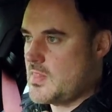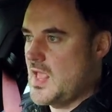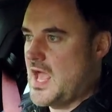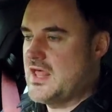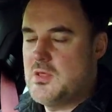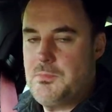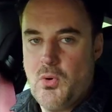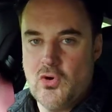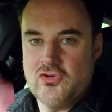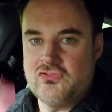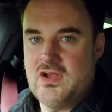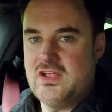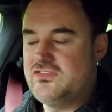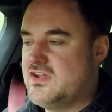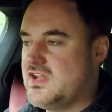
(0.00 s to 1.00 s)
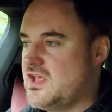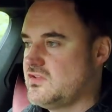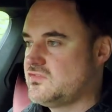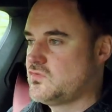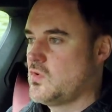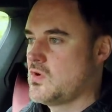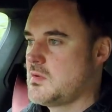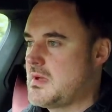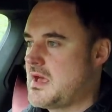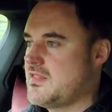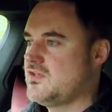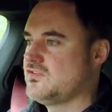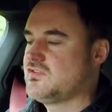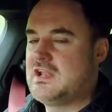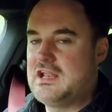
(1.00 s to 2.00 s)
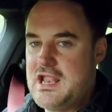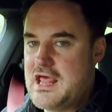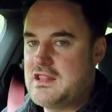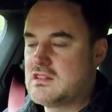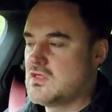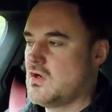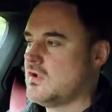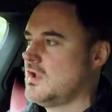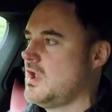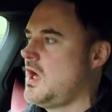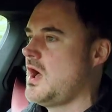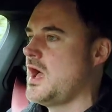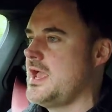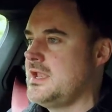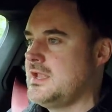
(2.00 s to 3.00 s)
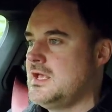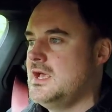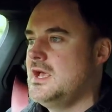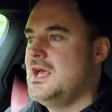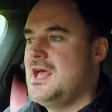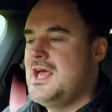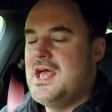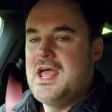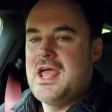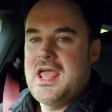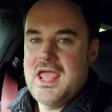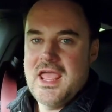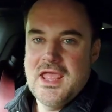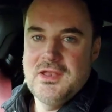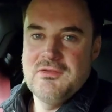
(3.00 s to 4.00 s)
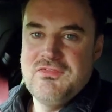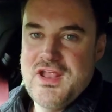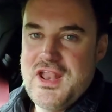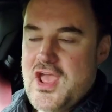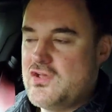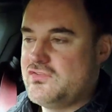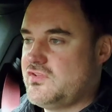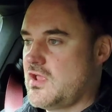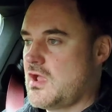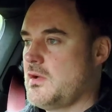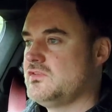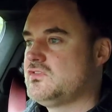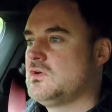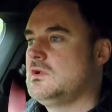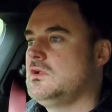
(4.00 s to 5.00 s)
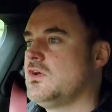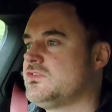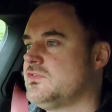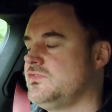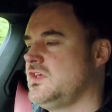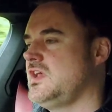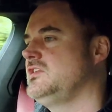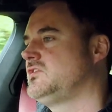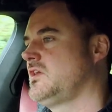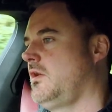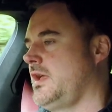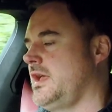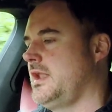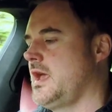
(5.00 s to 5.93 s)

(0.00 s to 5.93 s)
And the Porsche engineers talk about this at length online in videos that go into a lot of detail here.